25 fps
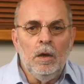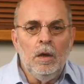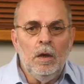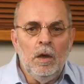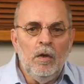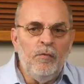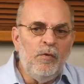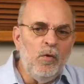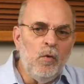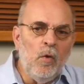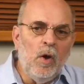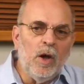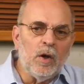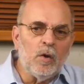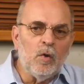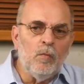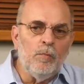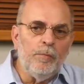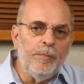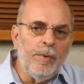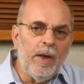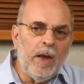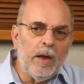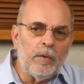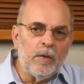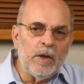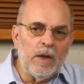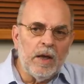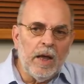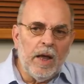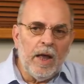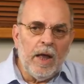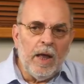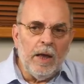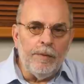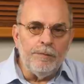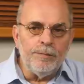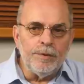If you are comparing
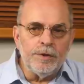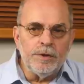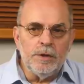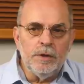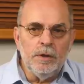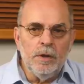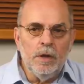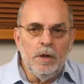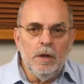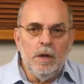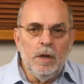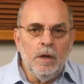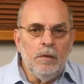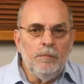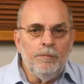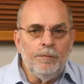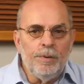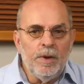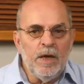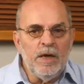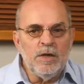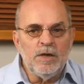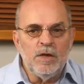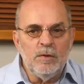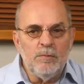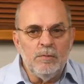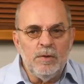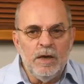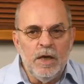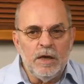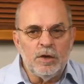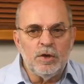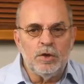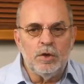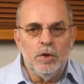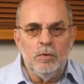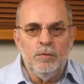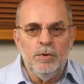amps, place them
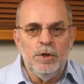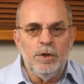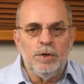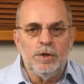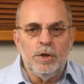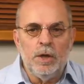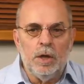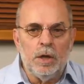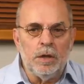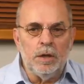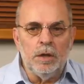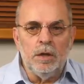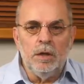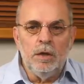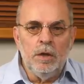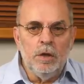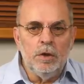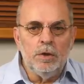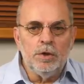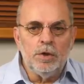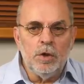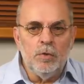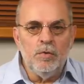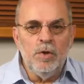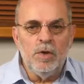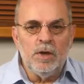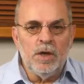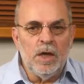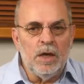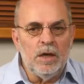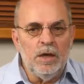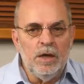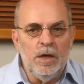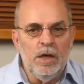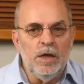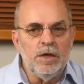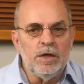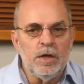next to each other so you can
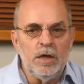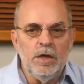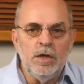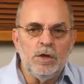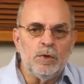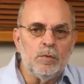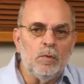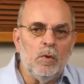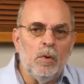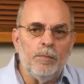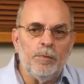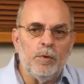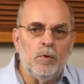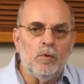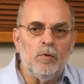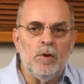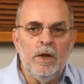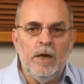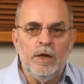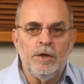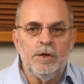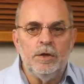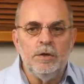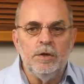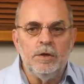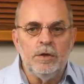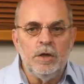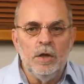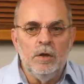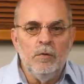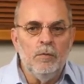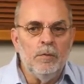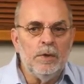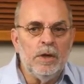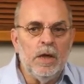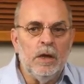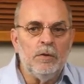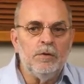easily swap connections
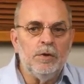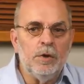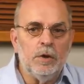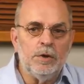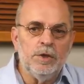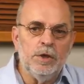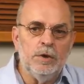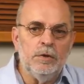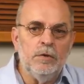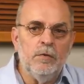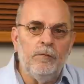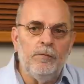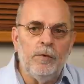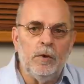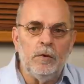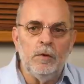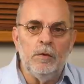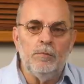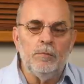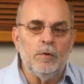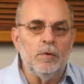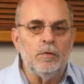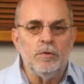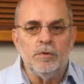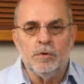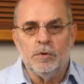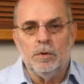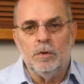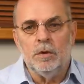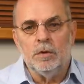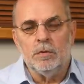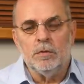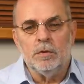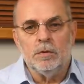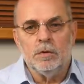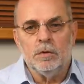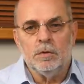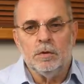without touching the volume
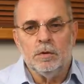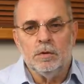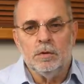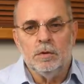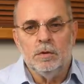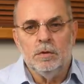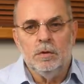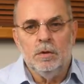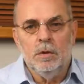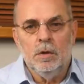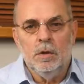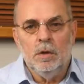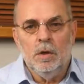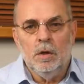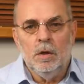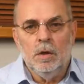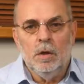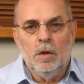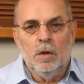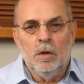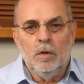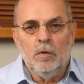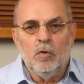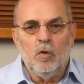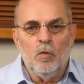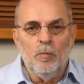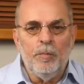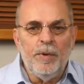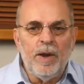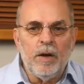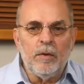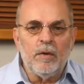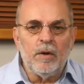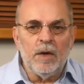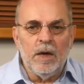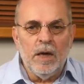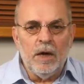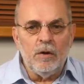controls.
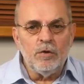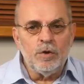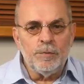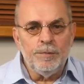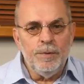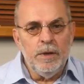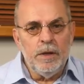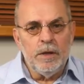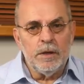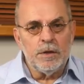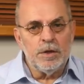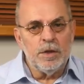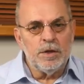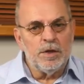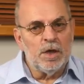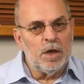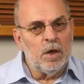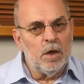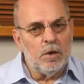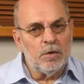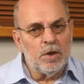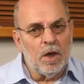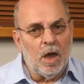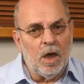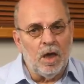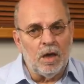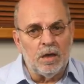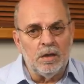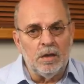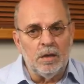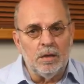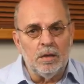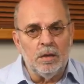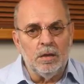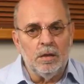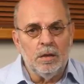Comparing loudspeakers is a lot harder.